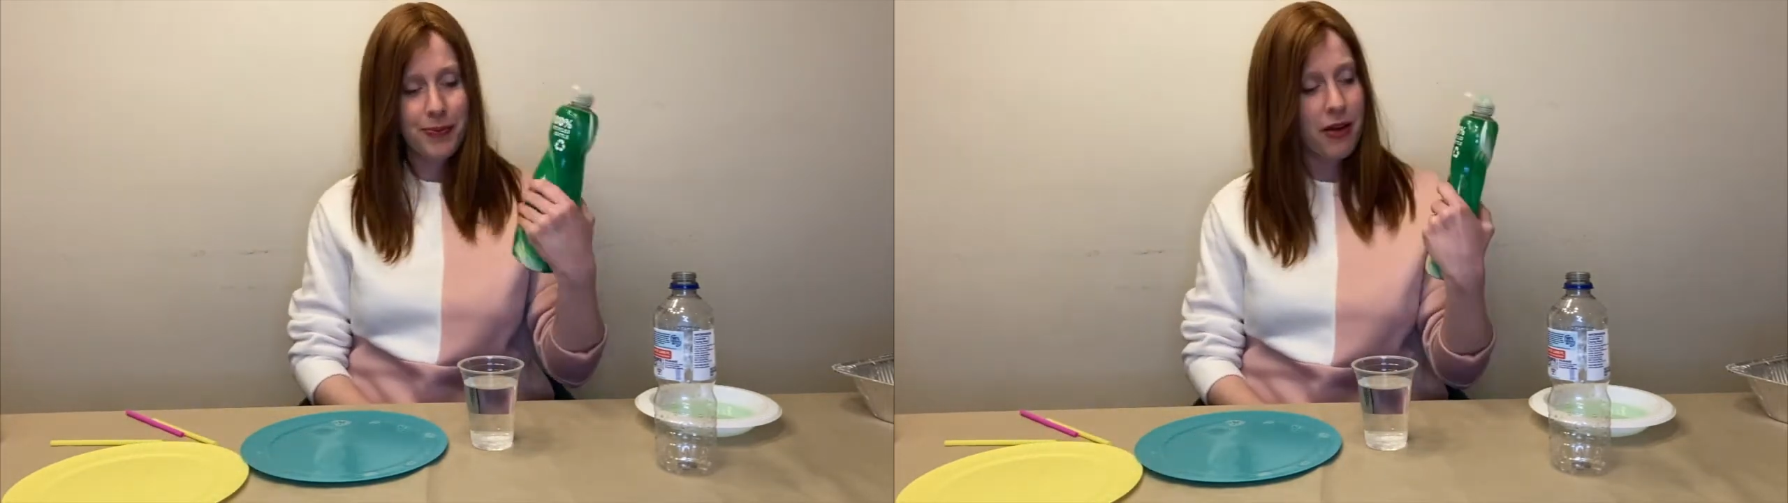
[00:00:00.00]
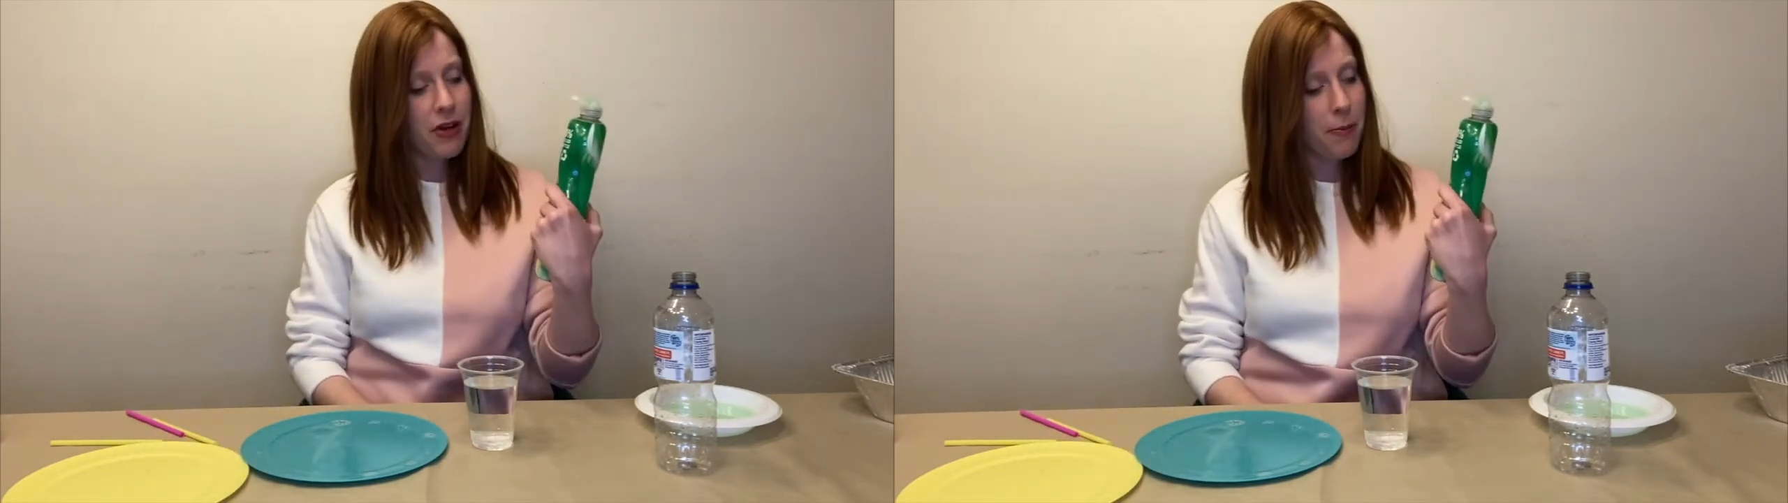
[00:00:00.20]

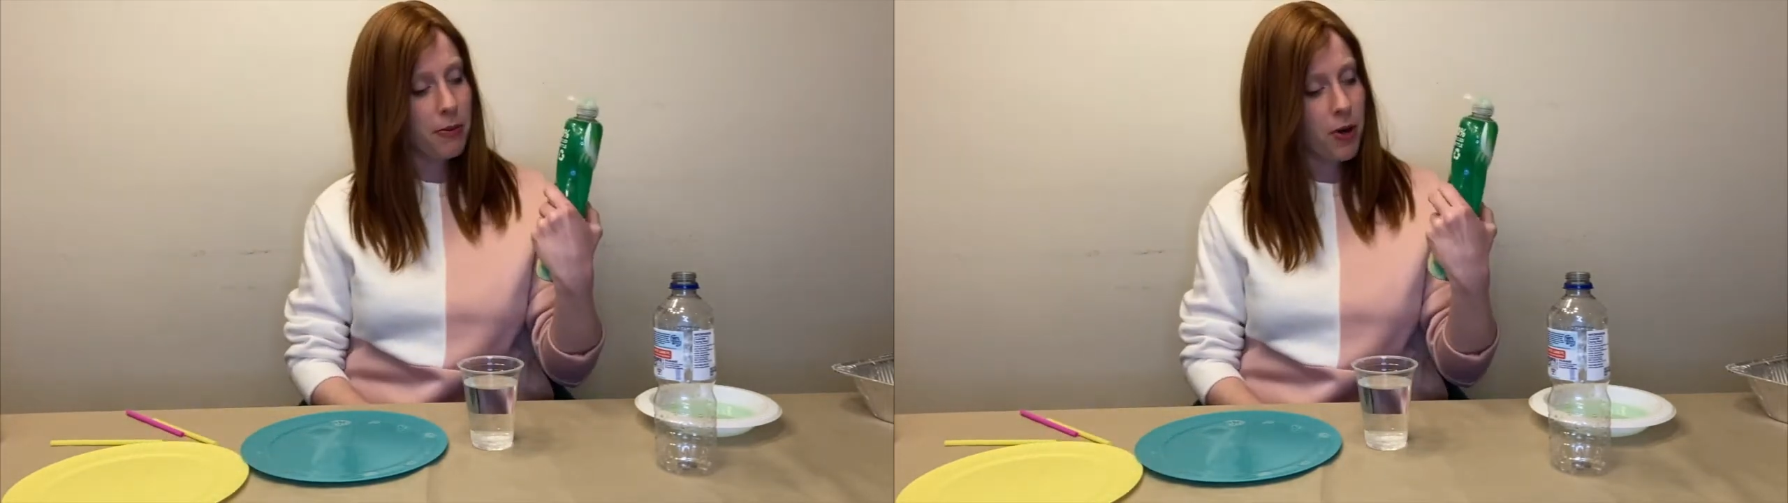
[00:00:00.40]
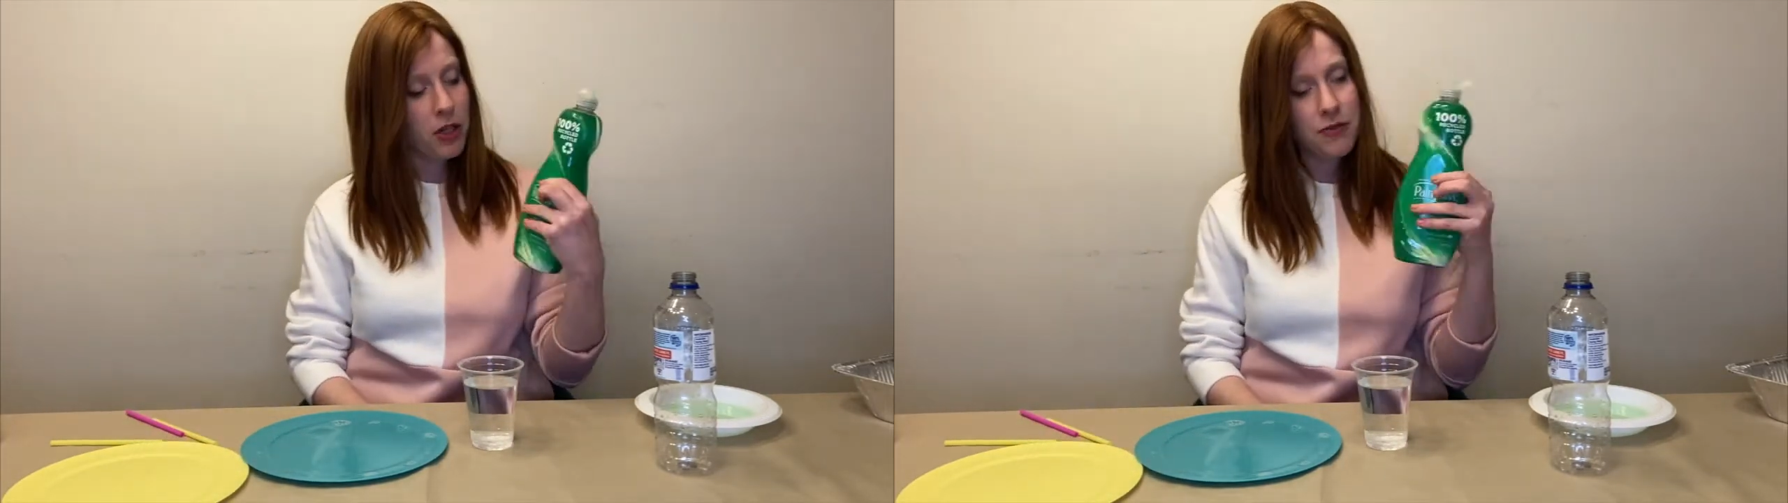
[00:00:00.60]
I've got
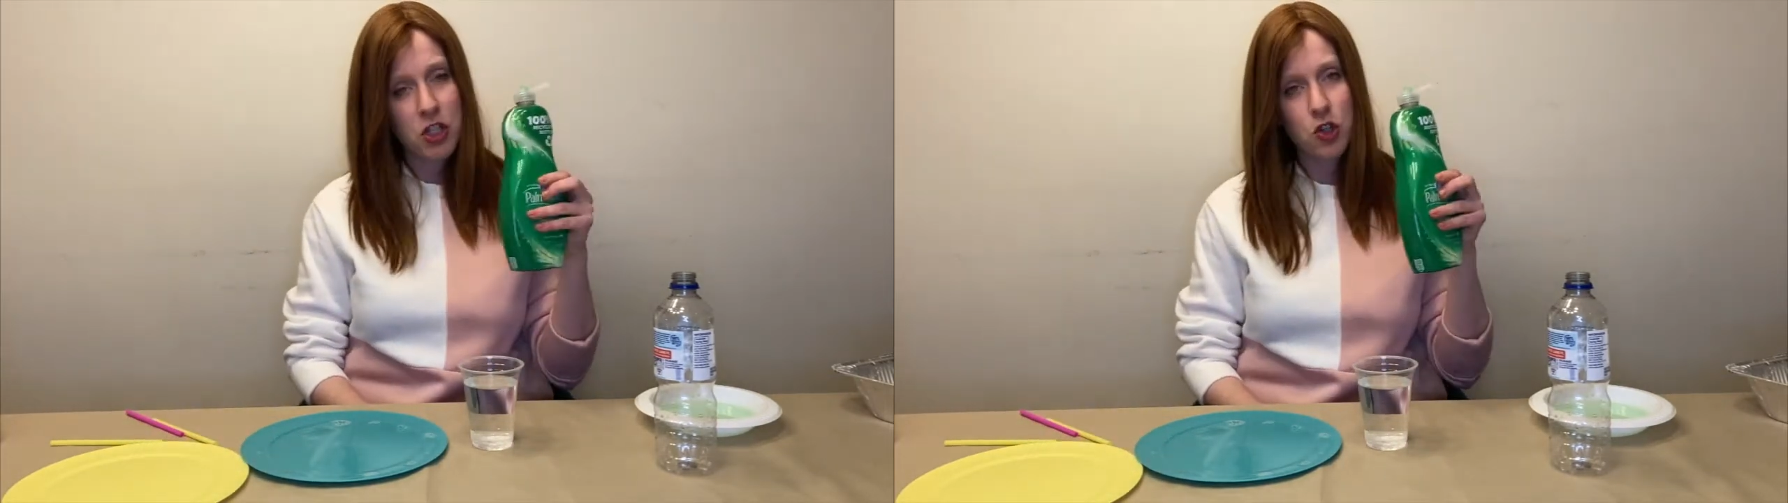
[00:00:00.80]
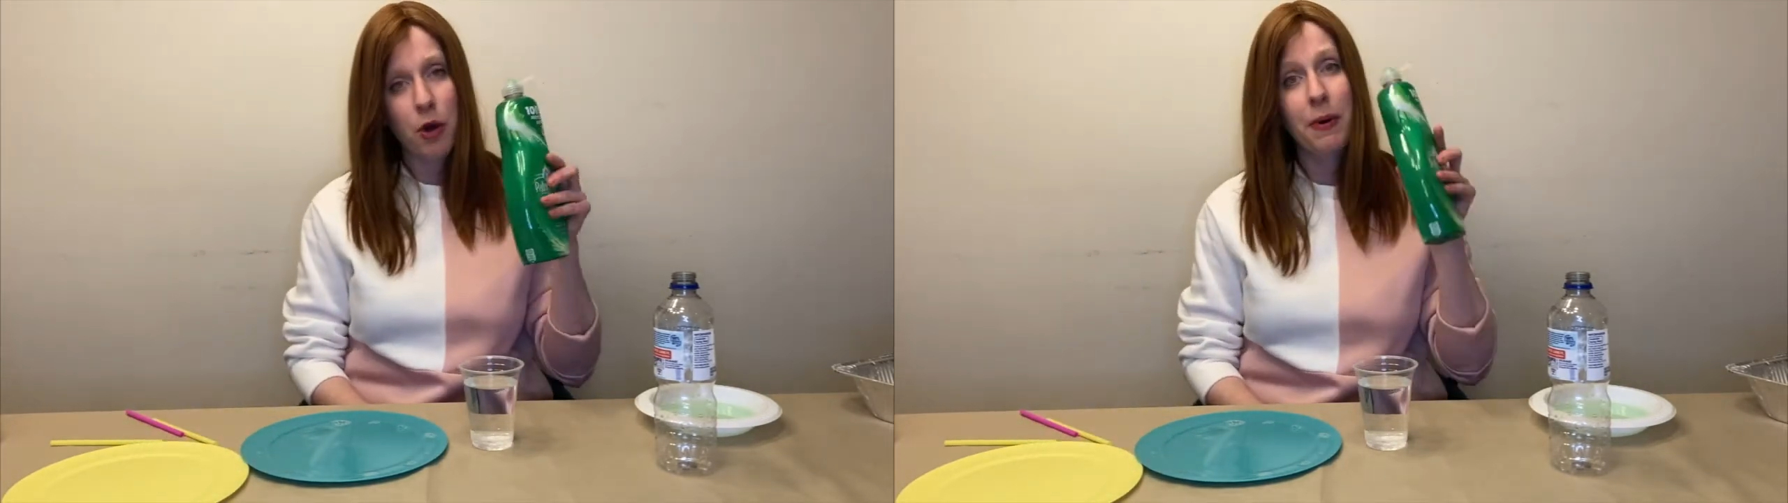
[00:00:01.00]
Palmolive
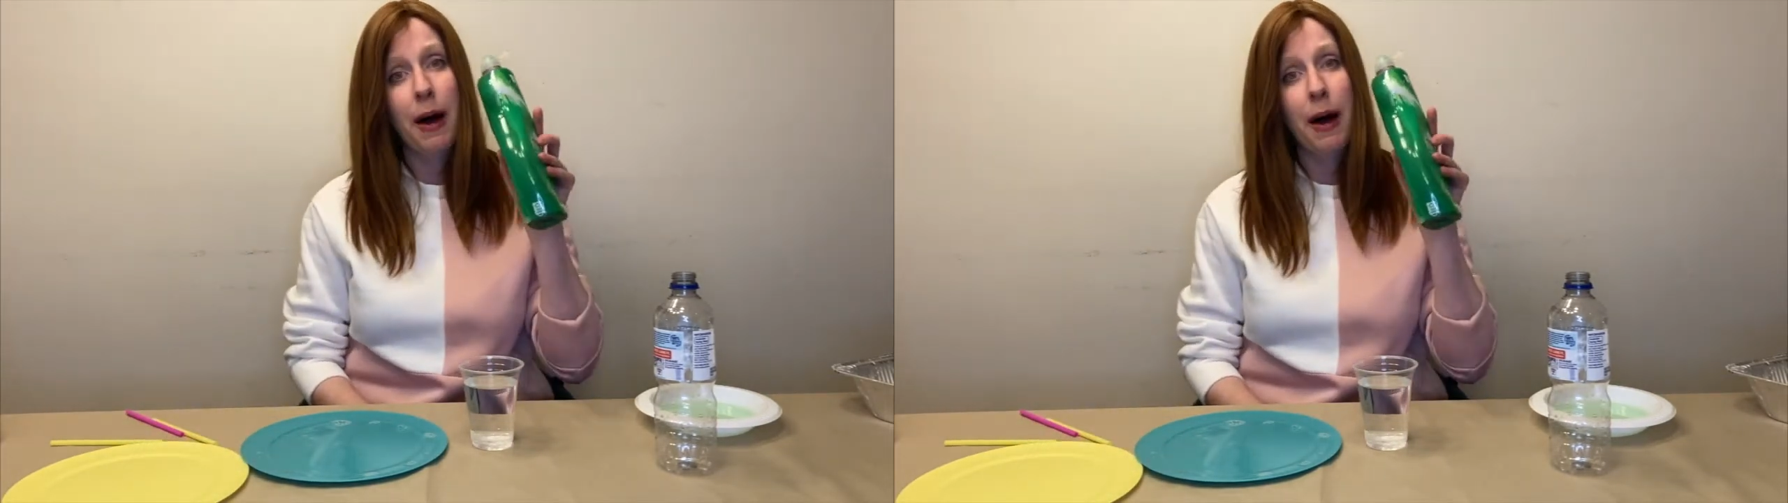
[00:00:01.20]
dish soap.